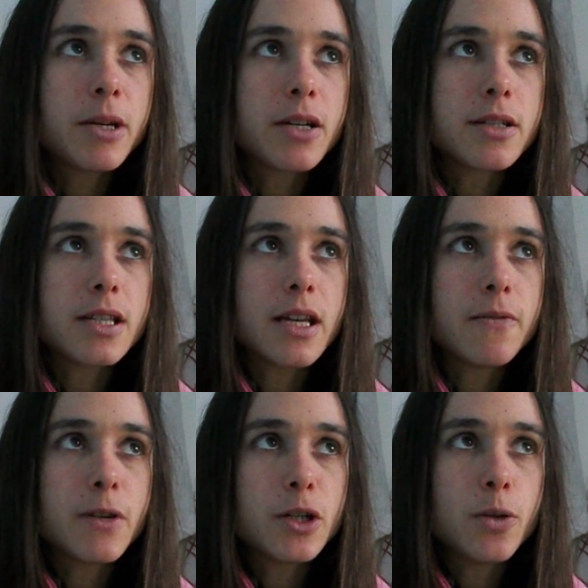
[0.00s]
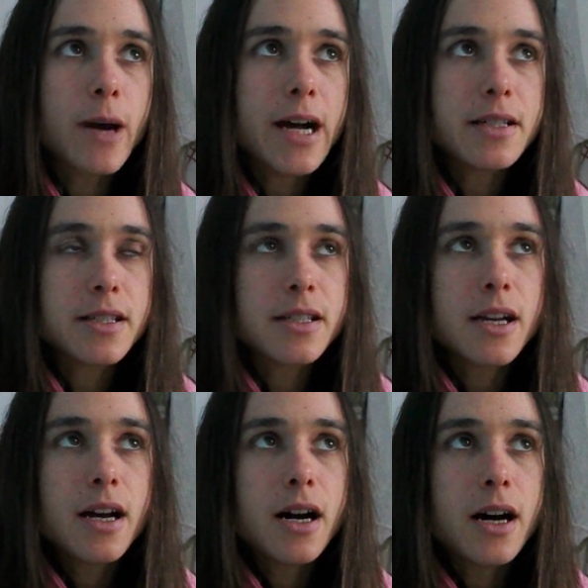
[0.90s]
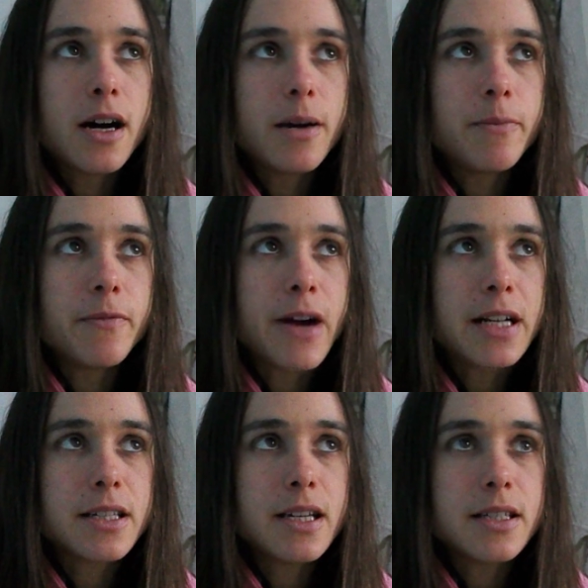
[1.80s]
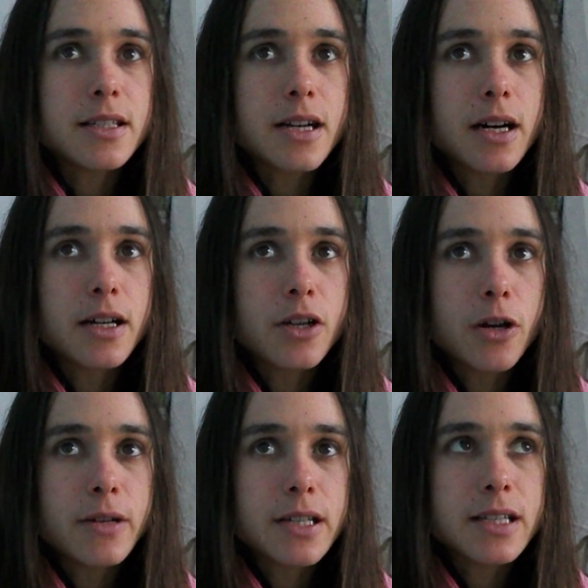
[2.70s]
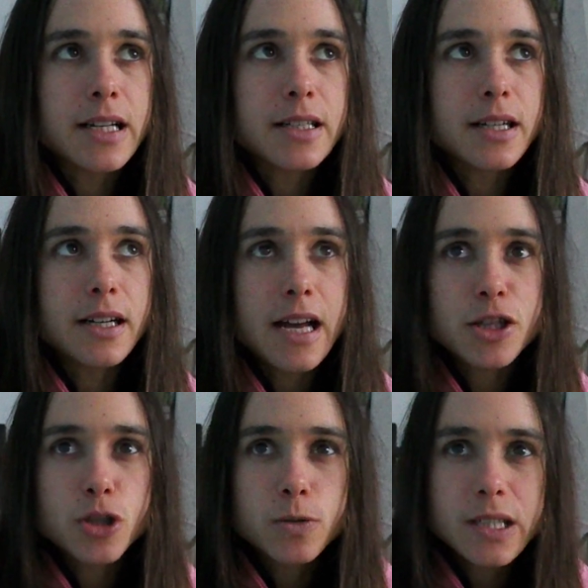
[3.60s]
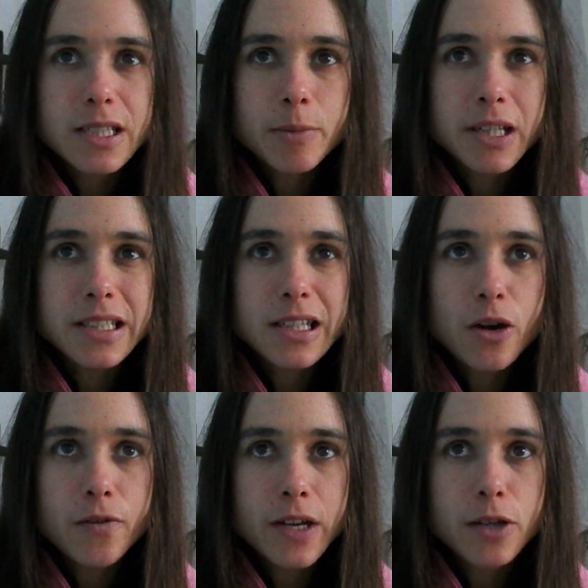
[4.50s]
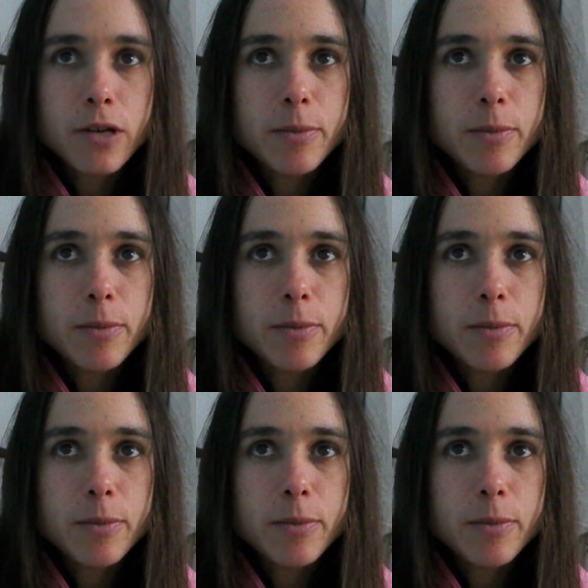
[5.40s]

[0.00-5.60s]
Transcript: because in the US, that is known as intellectual disability, I think.